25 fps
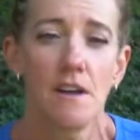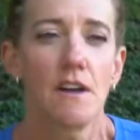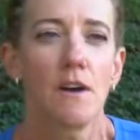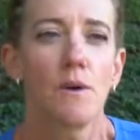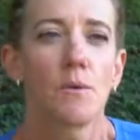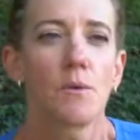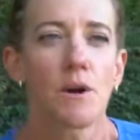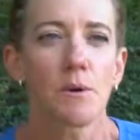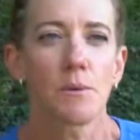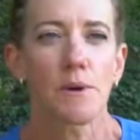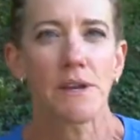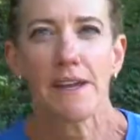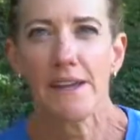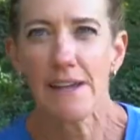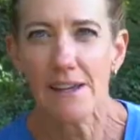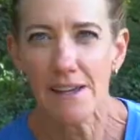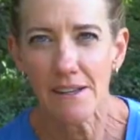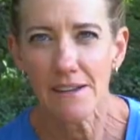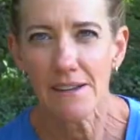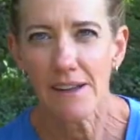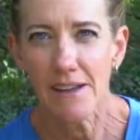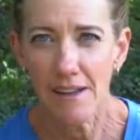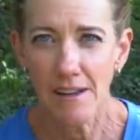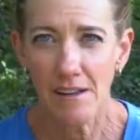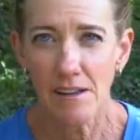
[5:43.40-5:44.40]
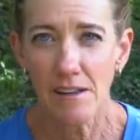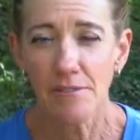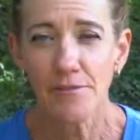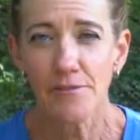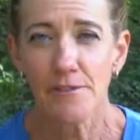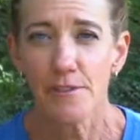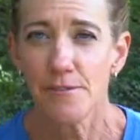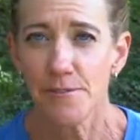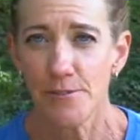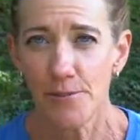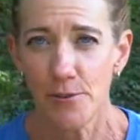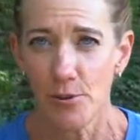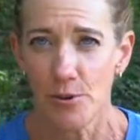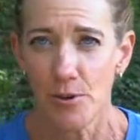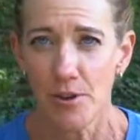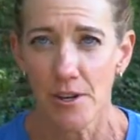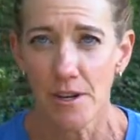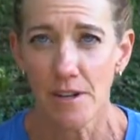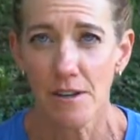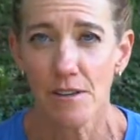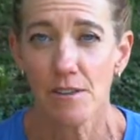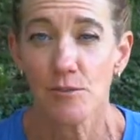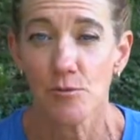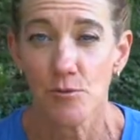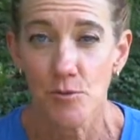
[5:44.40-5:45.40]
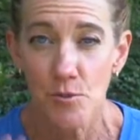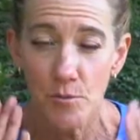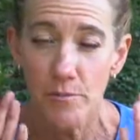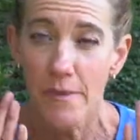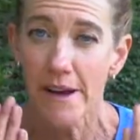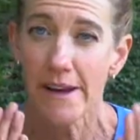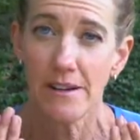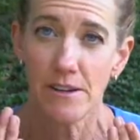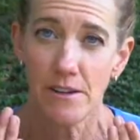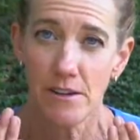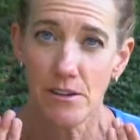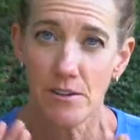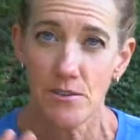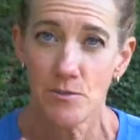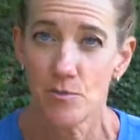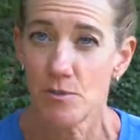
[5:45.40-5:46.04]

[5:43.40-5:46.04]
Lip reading: where we inhale for 4 through my nose.